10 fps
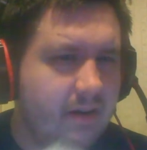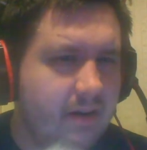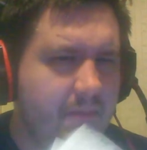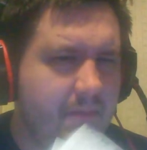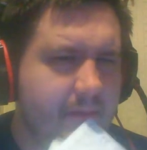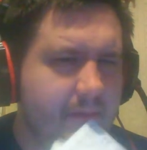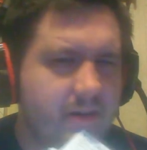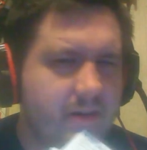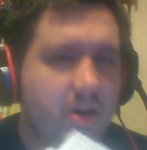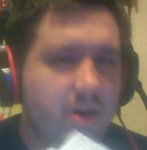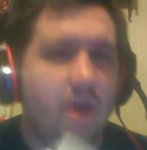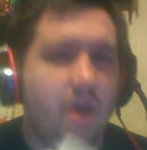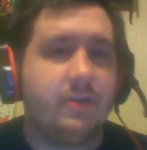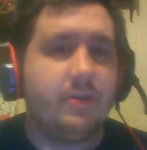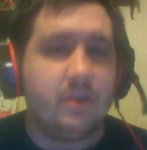Maybe the
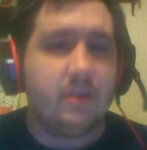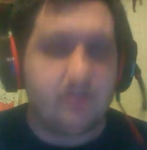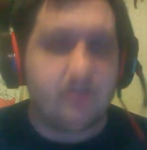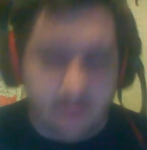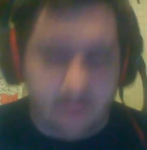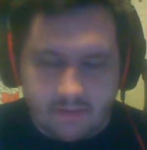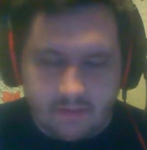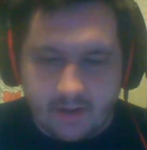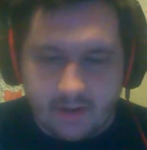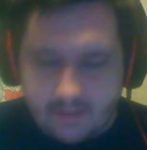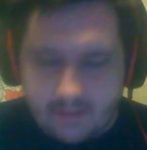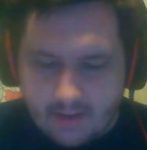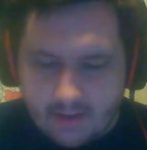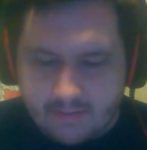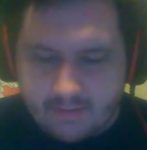shirt. The shirt. That's right. That
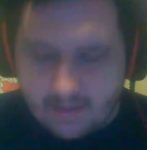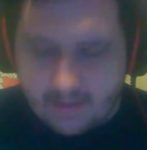was it.